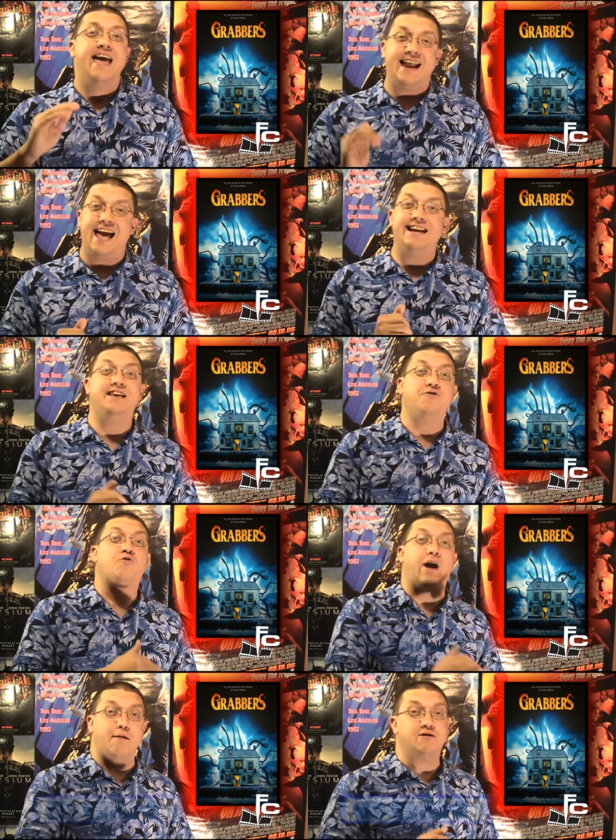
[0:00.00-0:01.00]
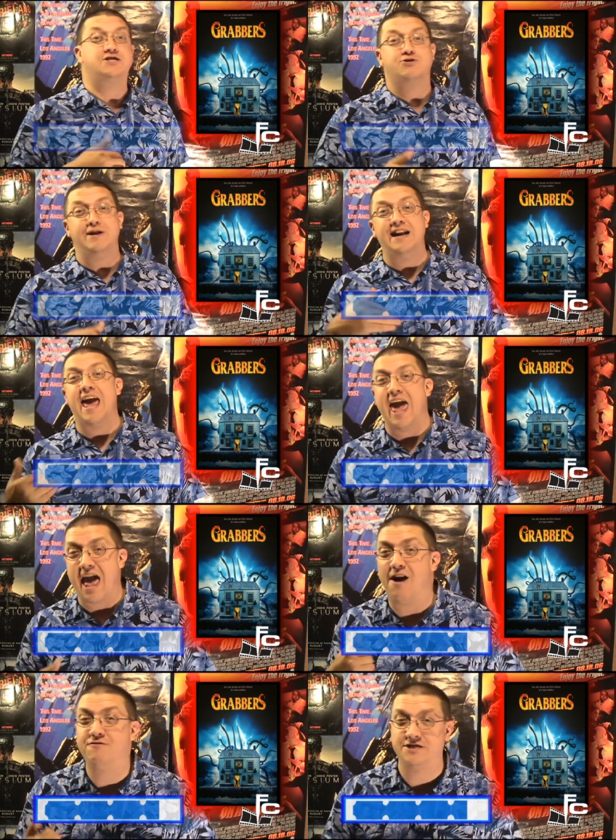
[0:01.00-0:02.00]
And I had to give Grabbers three and a
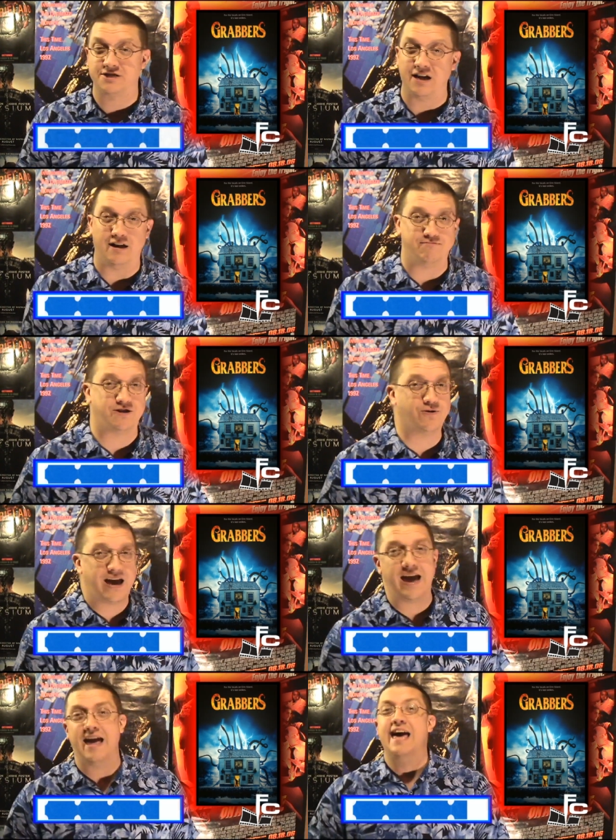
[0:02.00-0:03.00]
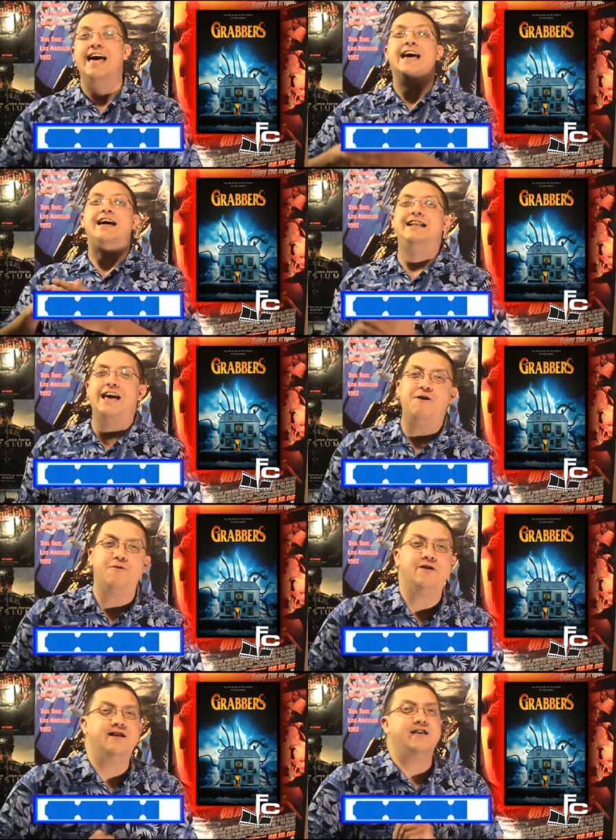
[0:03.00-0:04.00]
half stubs, okay?
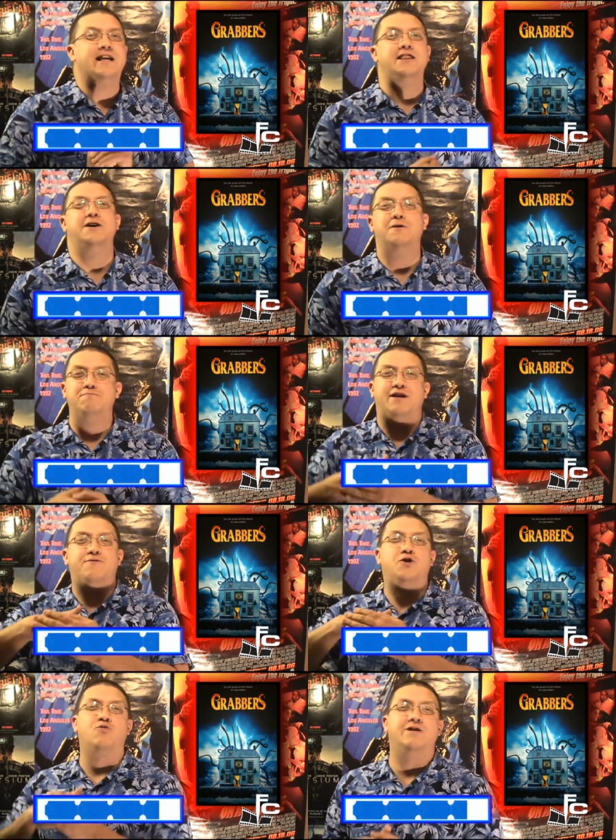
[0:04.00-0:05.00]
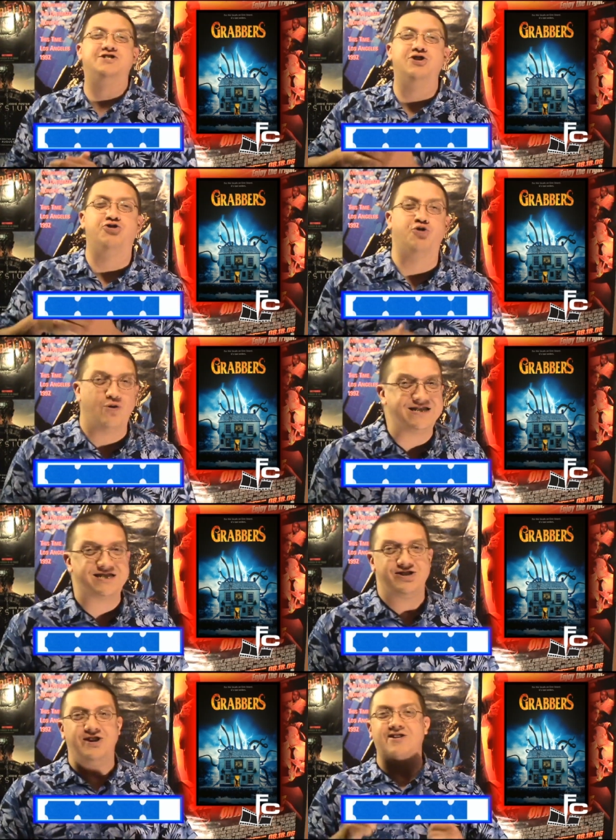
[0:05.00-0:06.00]
Definitely a little bit of an original
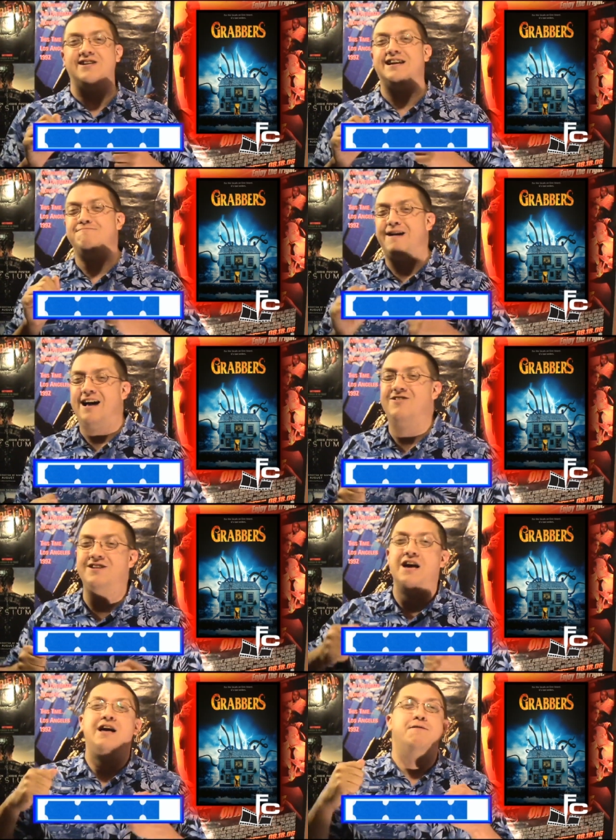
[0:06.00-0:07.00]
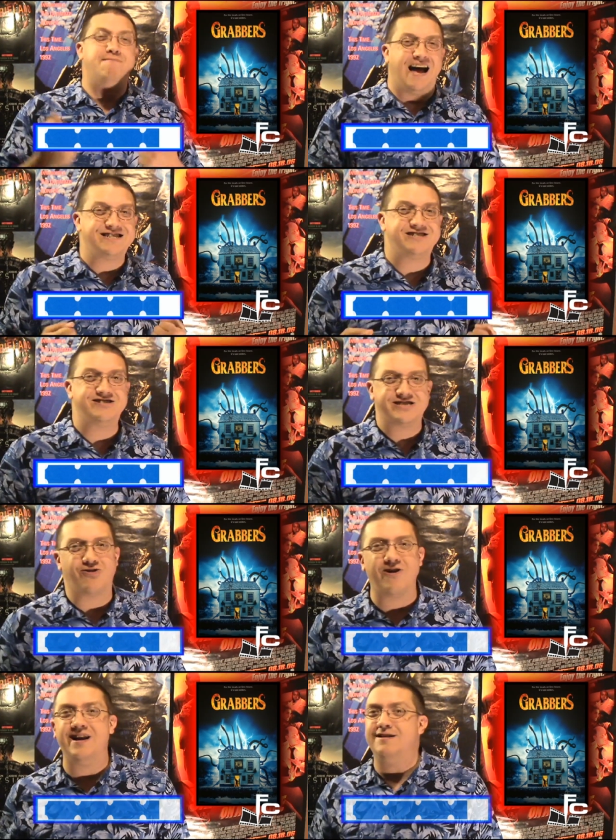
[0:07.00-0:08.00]
twist to your uh, modern monster
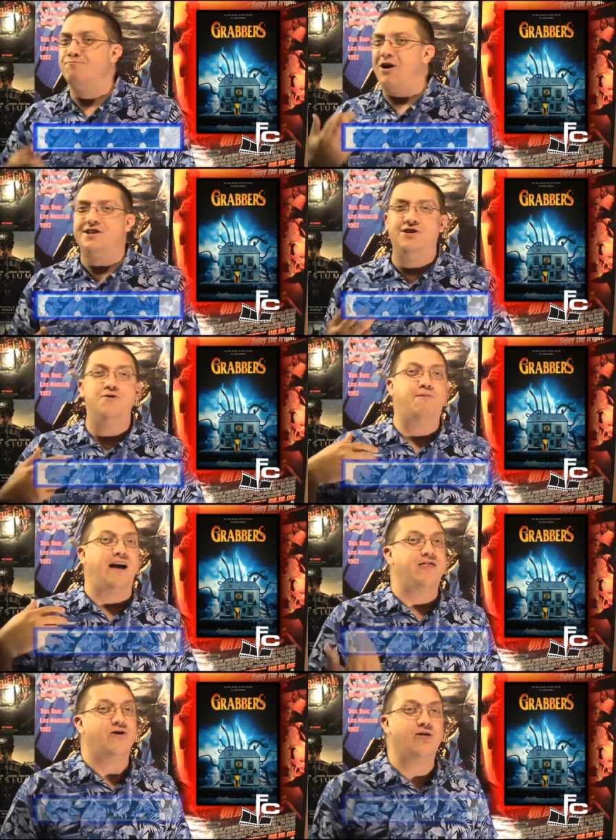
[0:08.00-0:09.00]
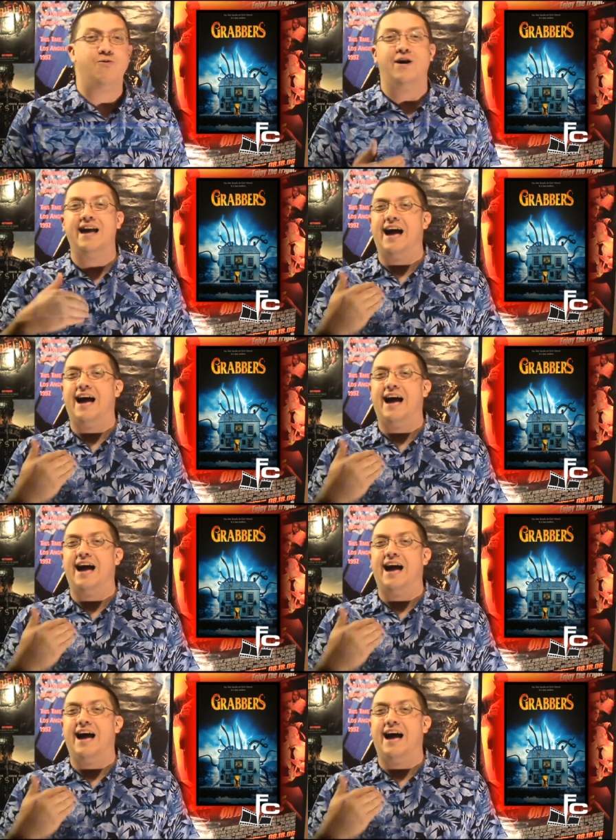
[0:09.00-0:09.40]
story brought to you by the only way